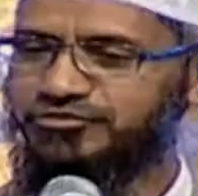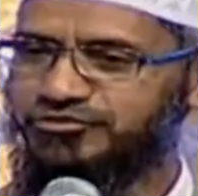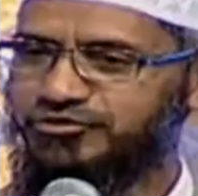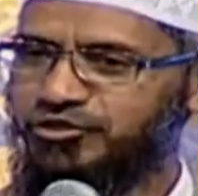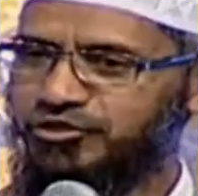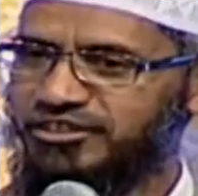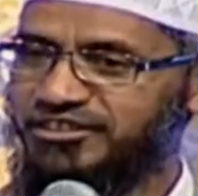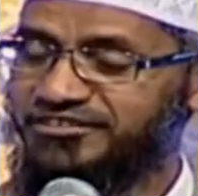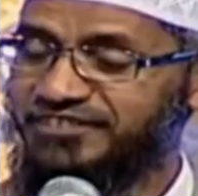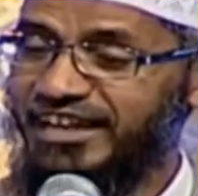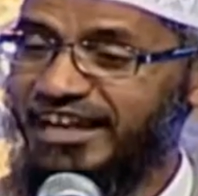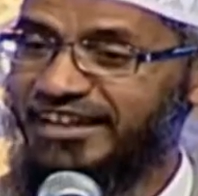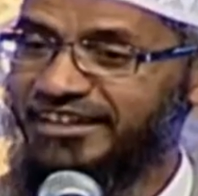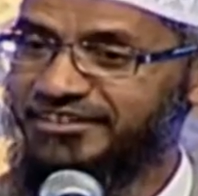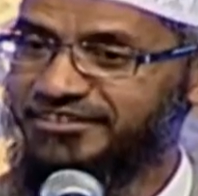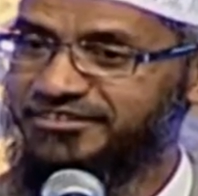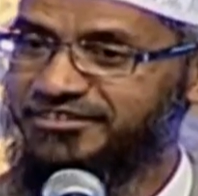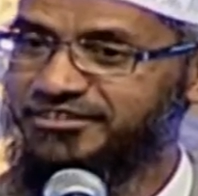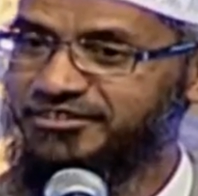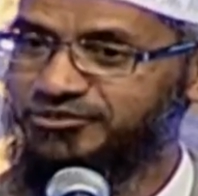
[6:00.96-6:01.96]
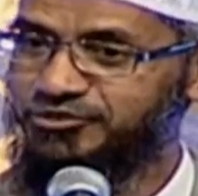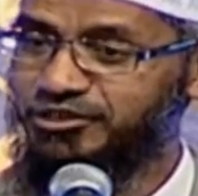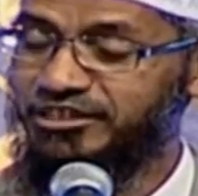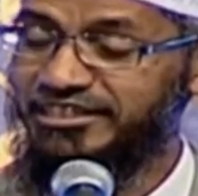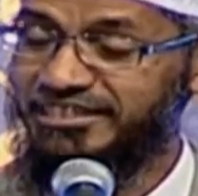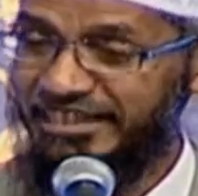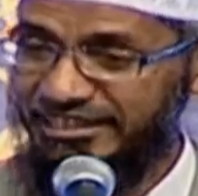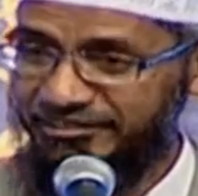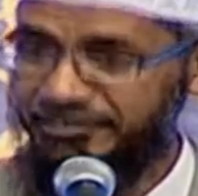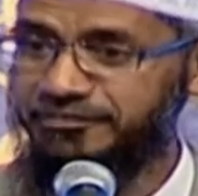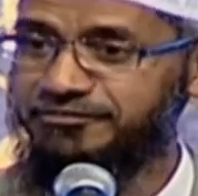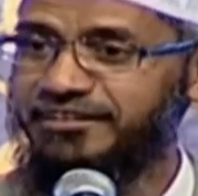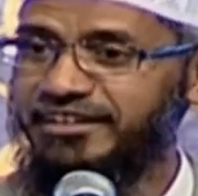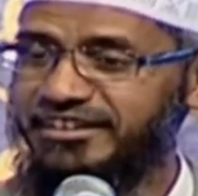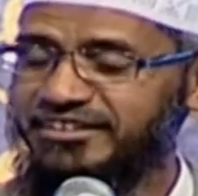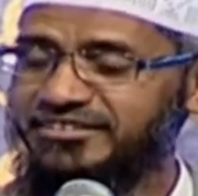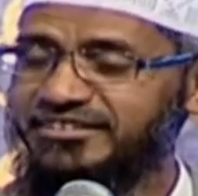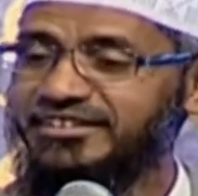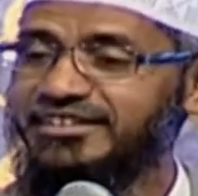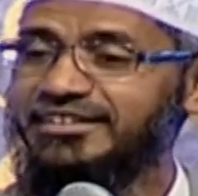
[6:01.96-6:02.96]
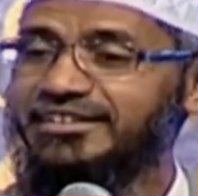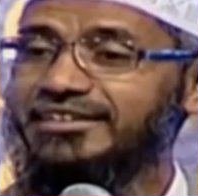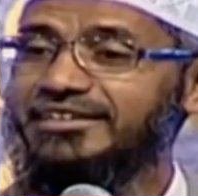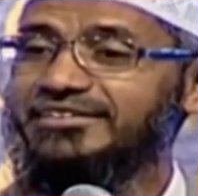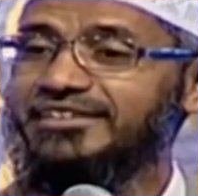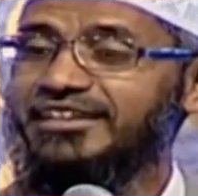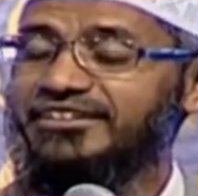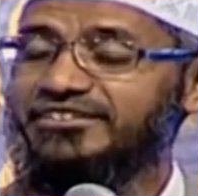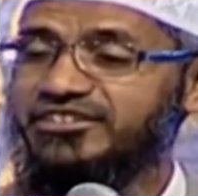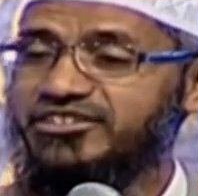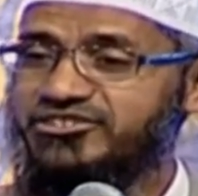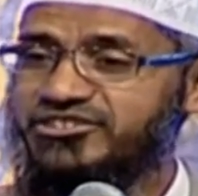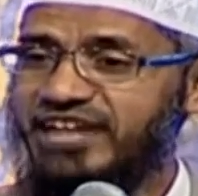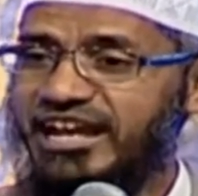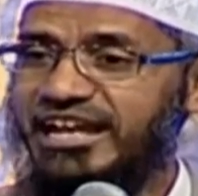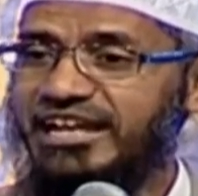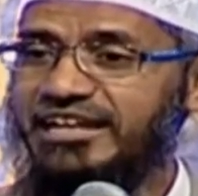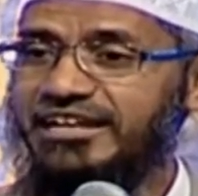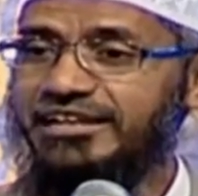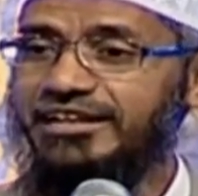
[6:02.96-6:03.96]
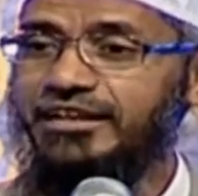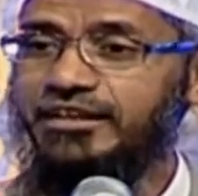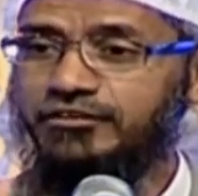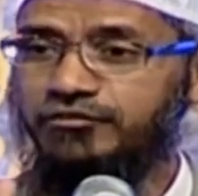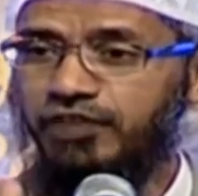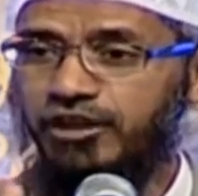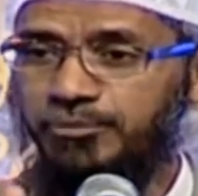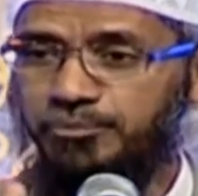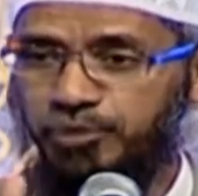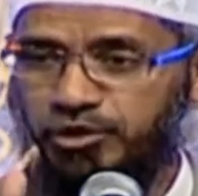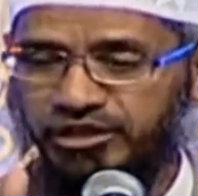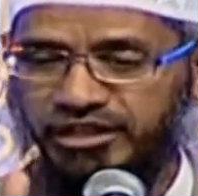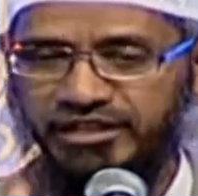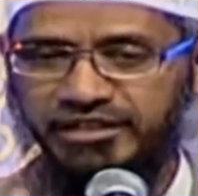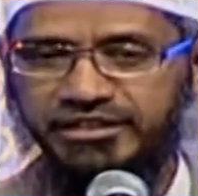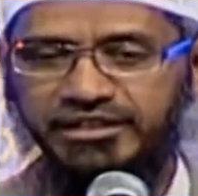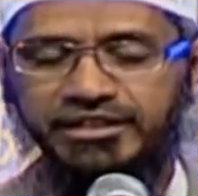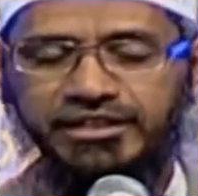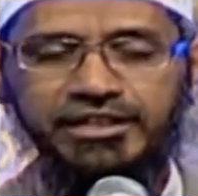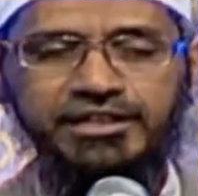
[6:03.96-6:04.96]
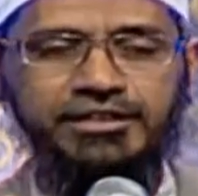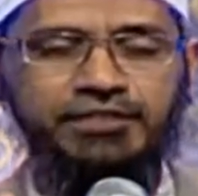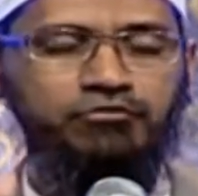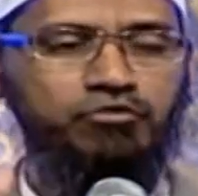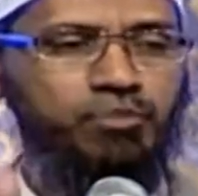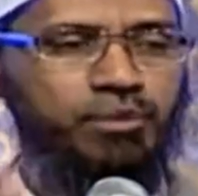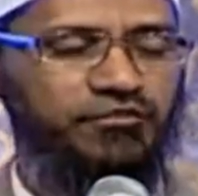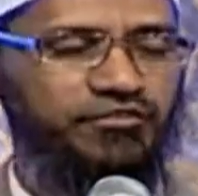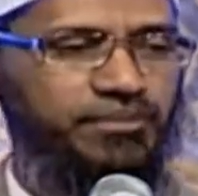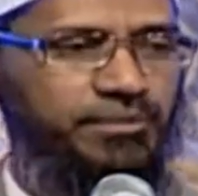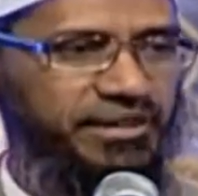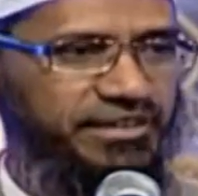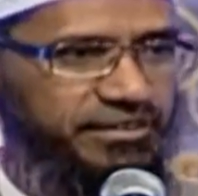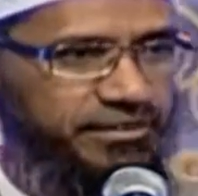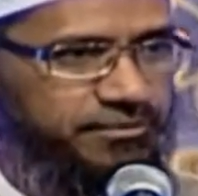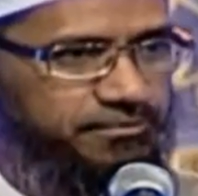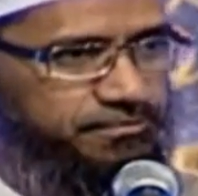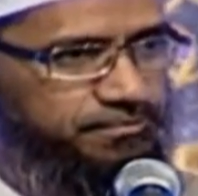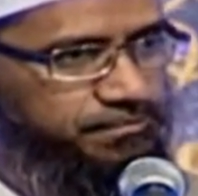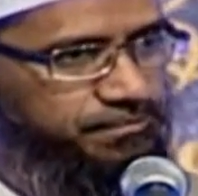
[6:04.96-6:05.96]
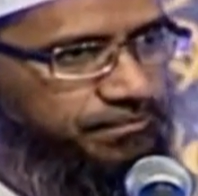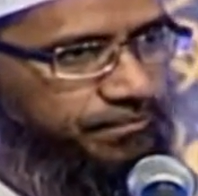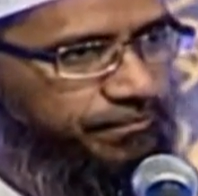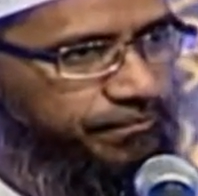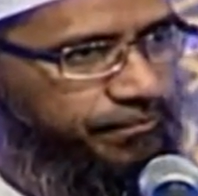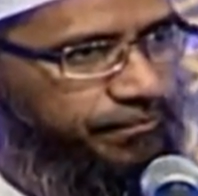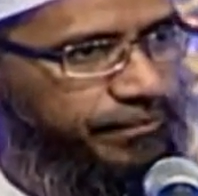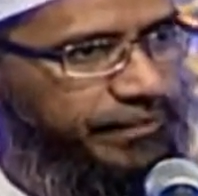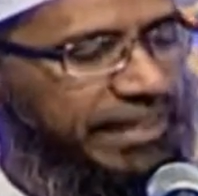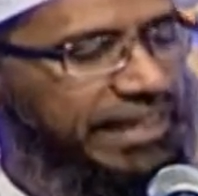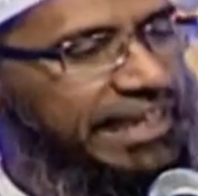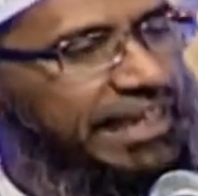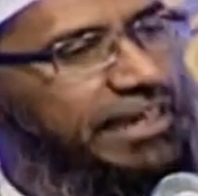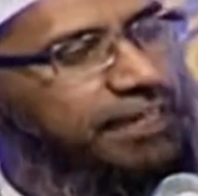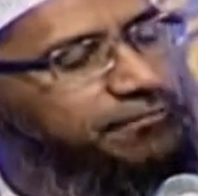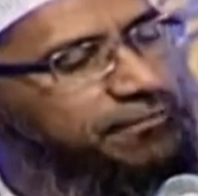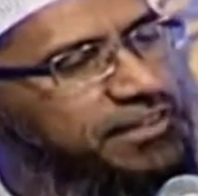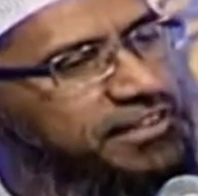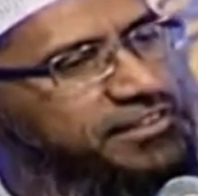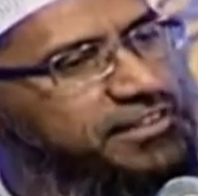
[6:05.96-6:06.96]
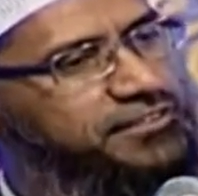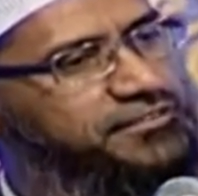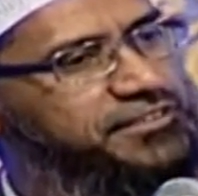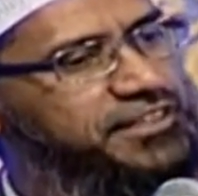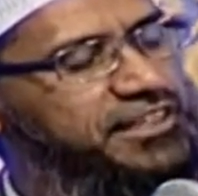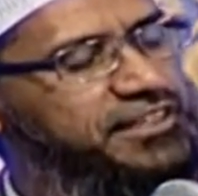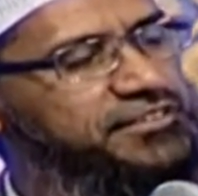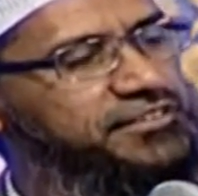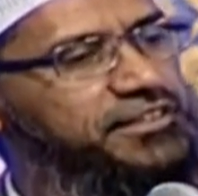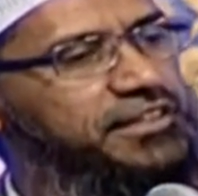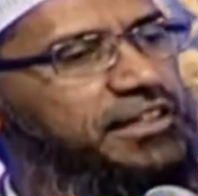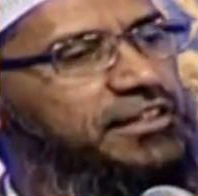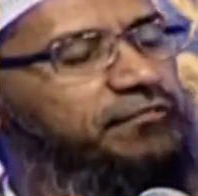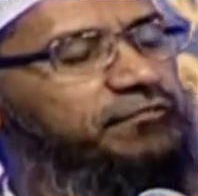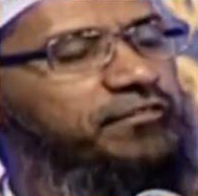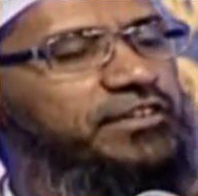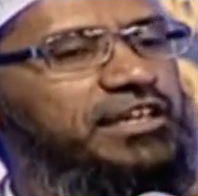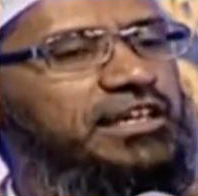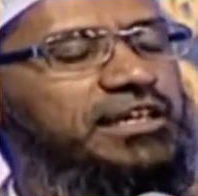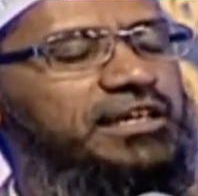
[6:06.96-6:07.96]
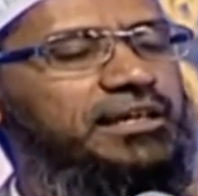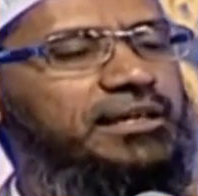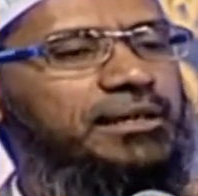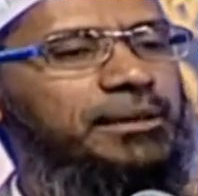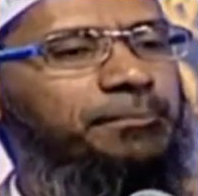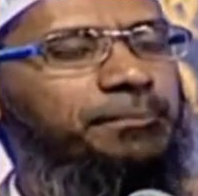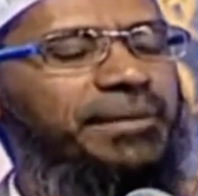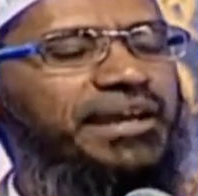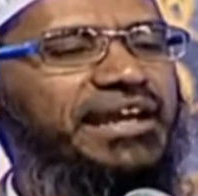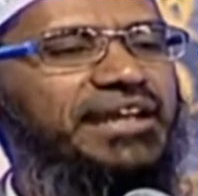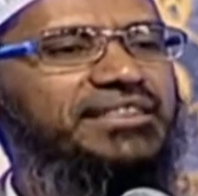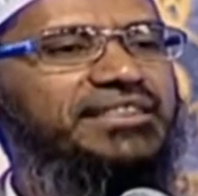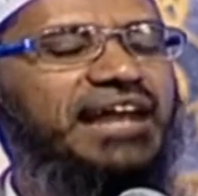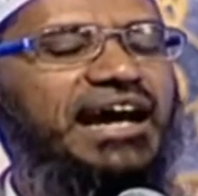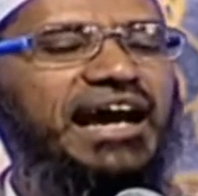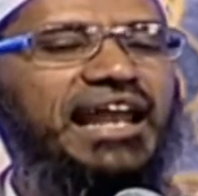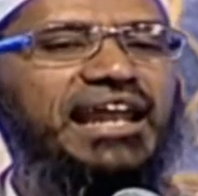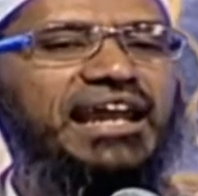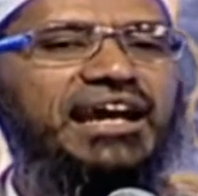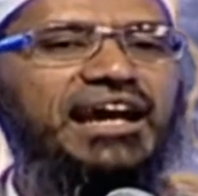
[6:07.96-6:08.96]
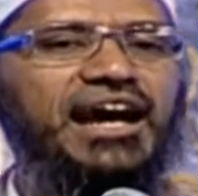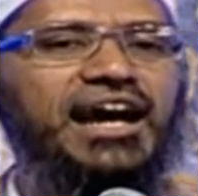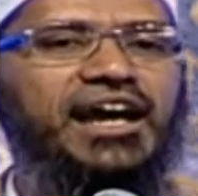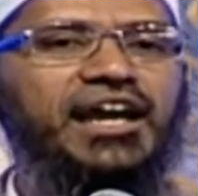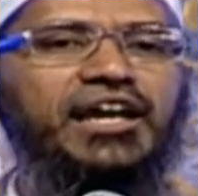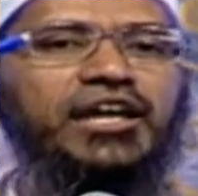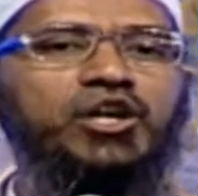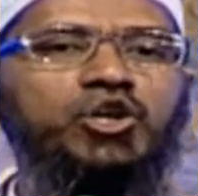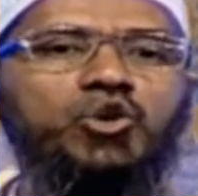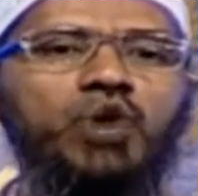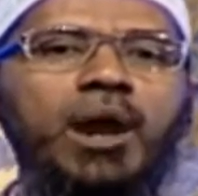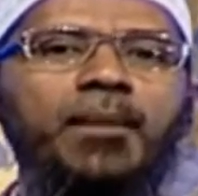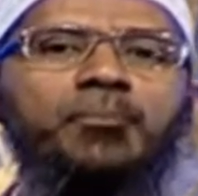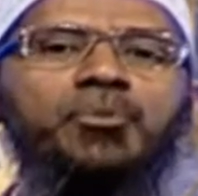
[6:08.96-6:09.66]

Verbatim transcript: So the science today testifies that the child is well protected in the womb of the mother. It further says, we made the alaka into a